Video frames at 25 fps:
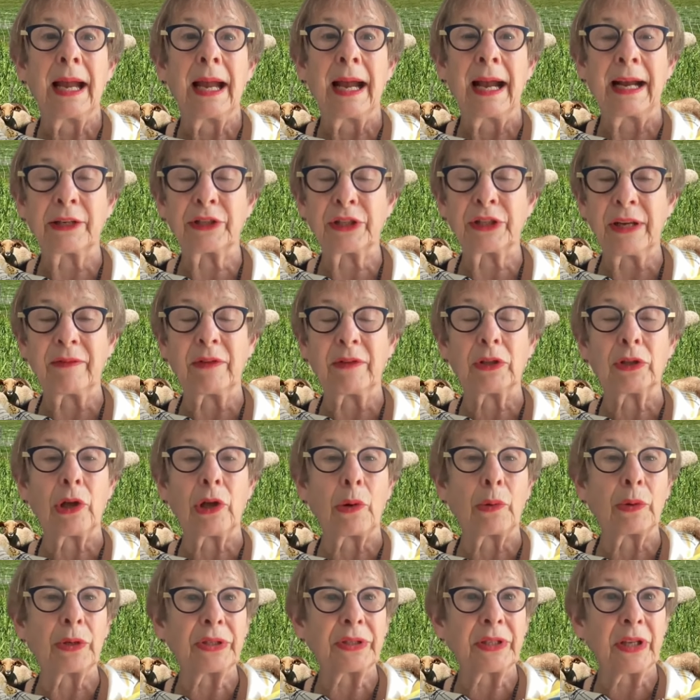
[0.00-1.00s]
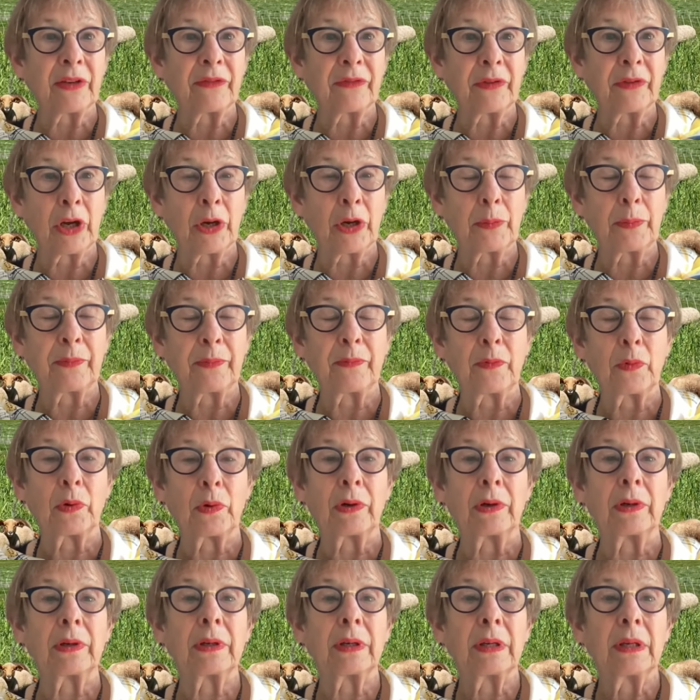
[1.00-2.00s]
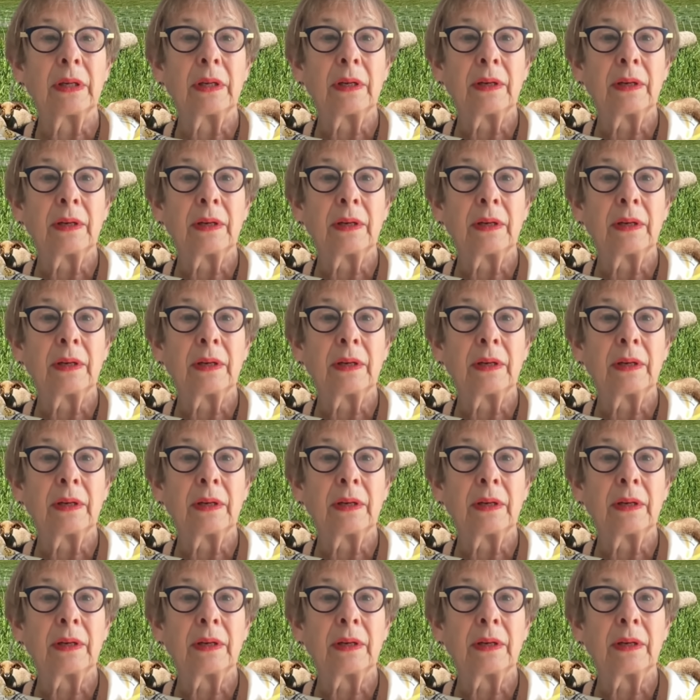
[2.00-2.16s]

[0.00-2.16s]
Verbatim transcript: actually have a lower self-help for